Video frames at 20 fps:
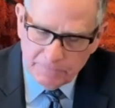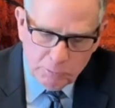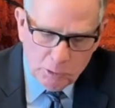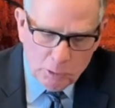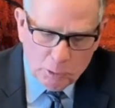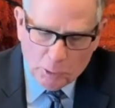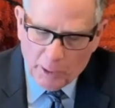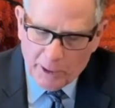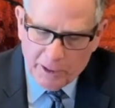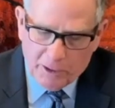
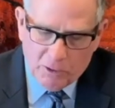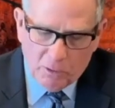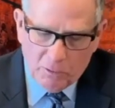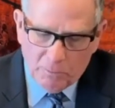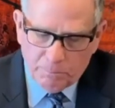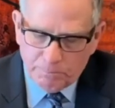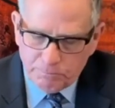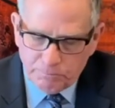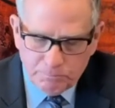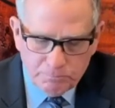
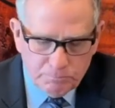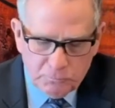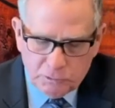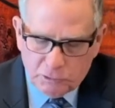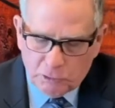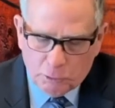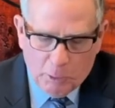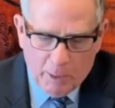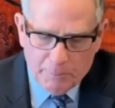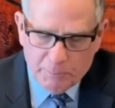Critical
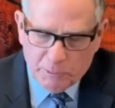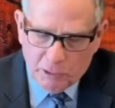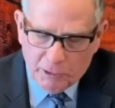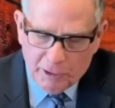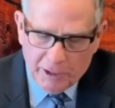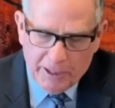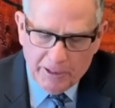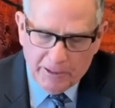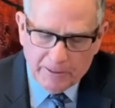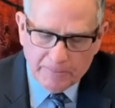scripture
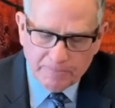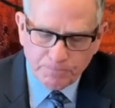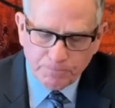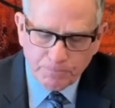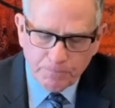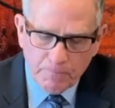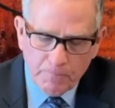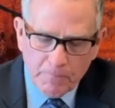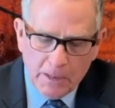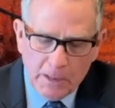here.
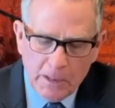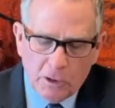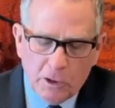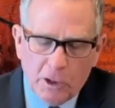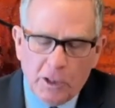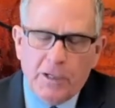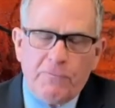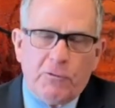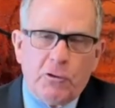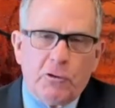
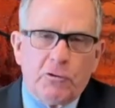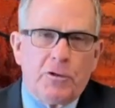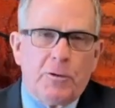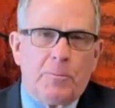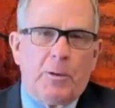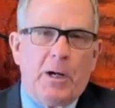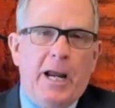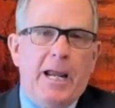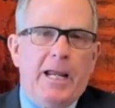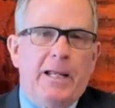Look at verse
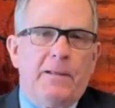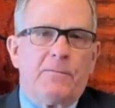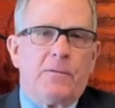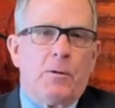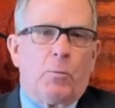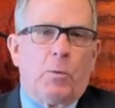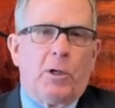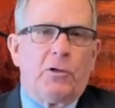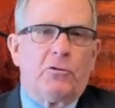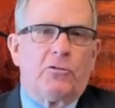number 8, and
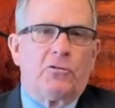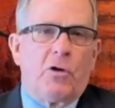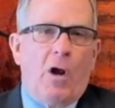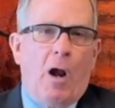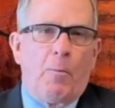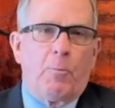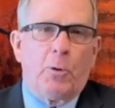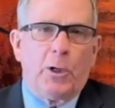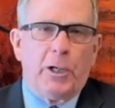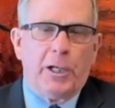then we're going to
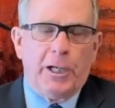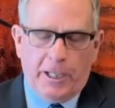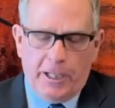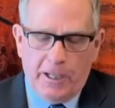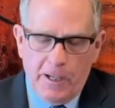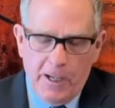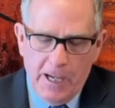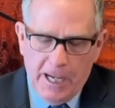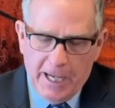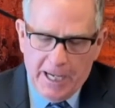stop reading.
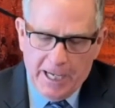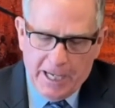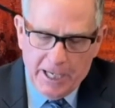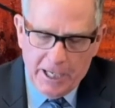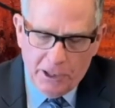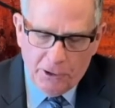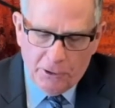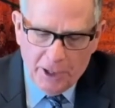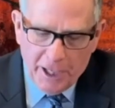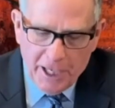
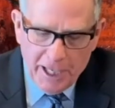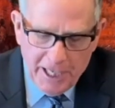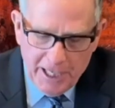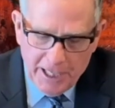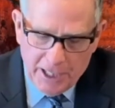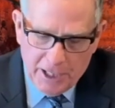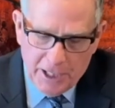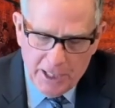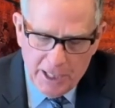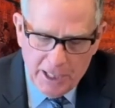
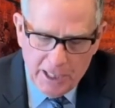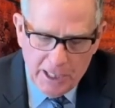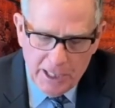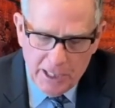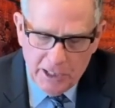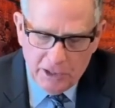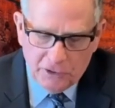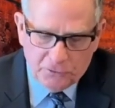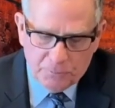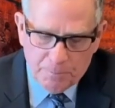
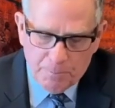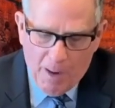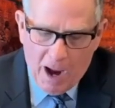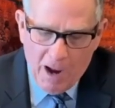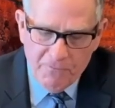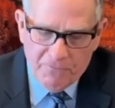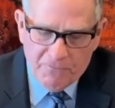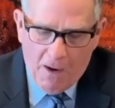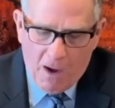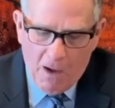Herein is
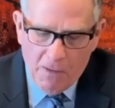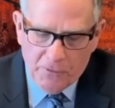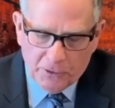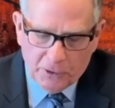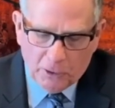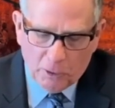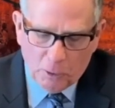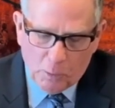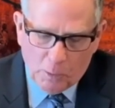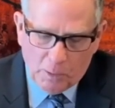my Father
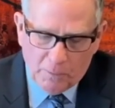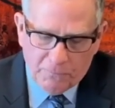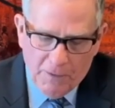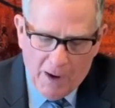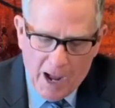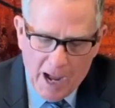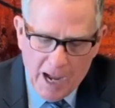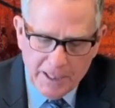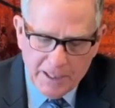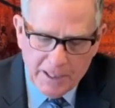
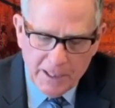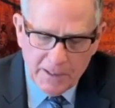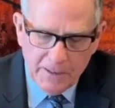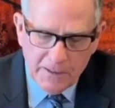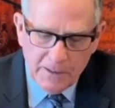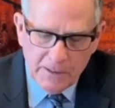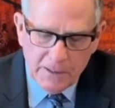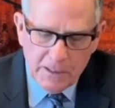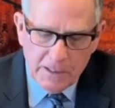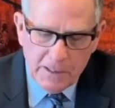glorified,
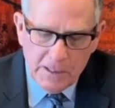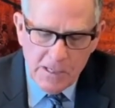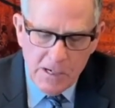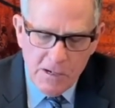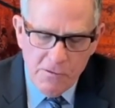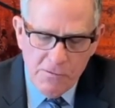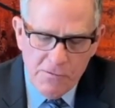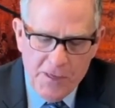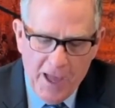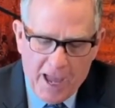
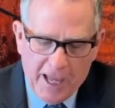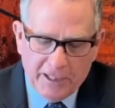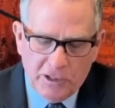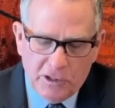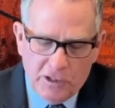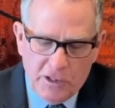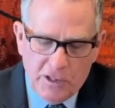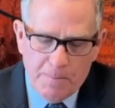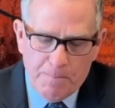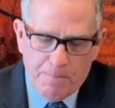that
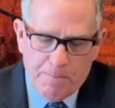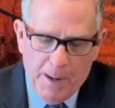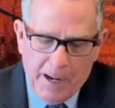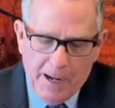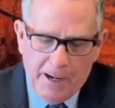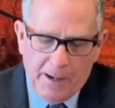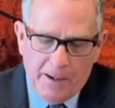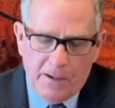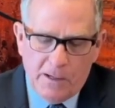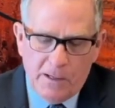ye
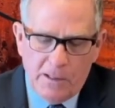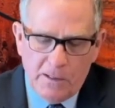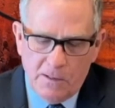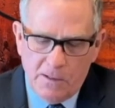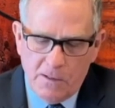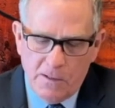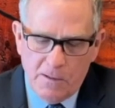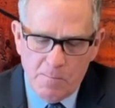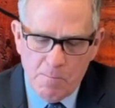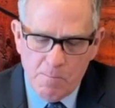
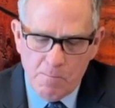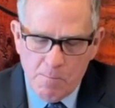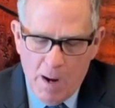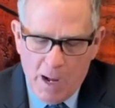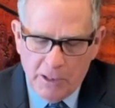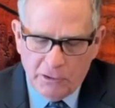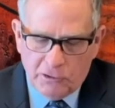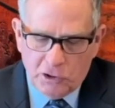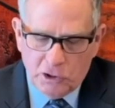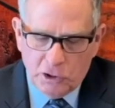bear
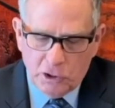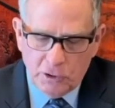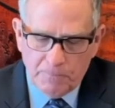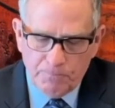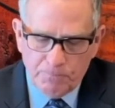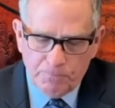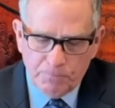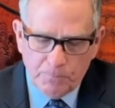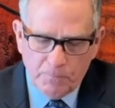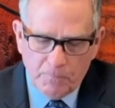much
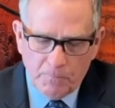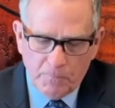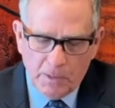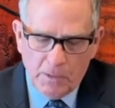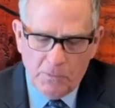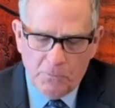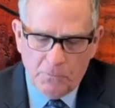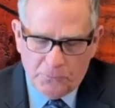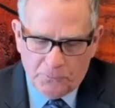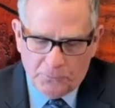
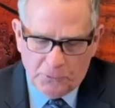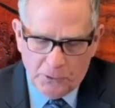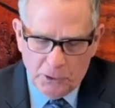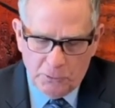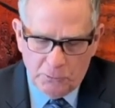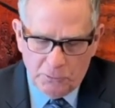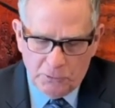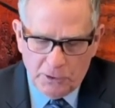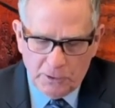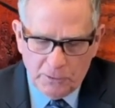
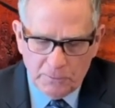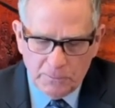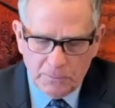fruit.